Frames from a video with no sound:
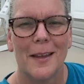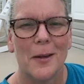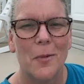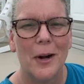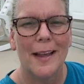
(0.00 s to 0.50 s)

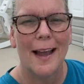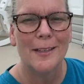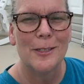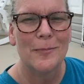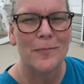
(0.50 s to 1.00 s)
Good morning,
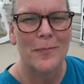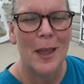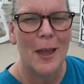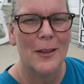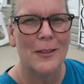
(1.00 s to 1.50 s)
guys.
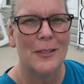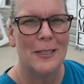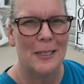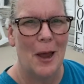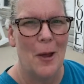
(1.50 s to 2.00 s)

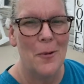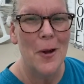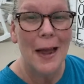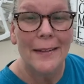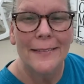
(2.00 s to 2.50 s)

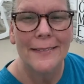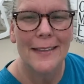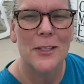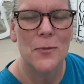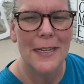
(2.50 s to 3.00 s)
So,
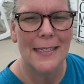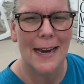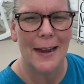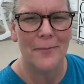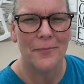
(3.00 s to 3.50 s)
it's
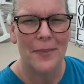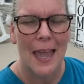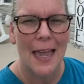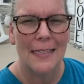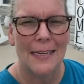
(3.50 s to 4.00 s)
Wednesday.
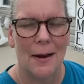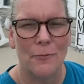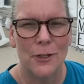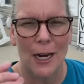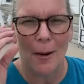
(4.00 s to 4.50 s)
It's time
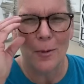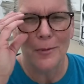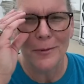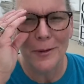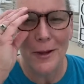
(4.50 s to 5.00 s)
for
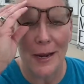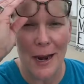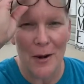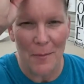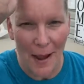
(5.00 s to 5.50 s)
chapel. You can
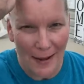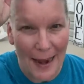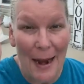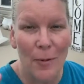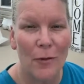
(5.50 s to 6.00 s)
hear my
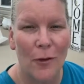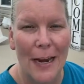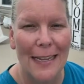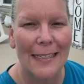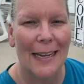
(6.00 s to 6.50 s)
neighbor
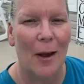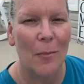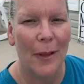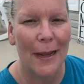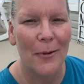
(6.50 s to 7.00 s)
friends out
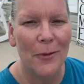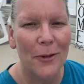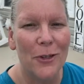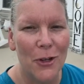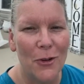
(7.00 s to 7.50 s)
playing on
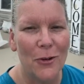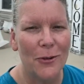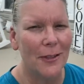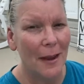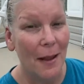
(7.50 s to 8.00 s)
their
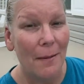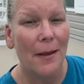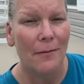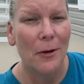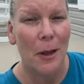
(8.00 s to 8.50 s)
scooters. They didn't
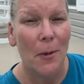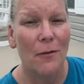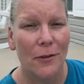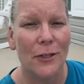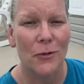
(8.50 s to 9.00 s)
even come
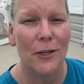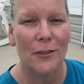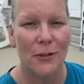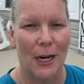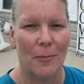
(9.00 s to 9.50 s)
over and join
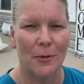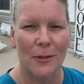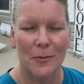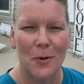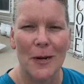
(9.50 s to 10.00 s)
us for chapel
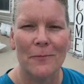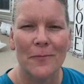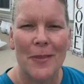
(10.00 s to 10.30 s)
this morning.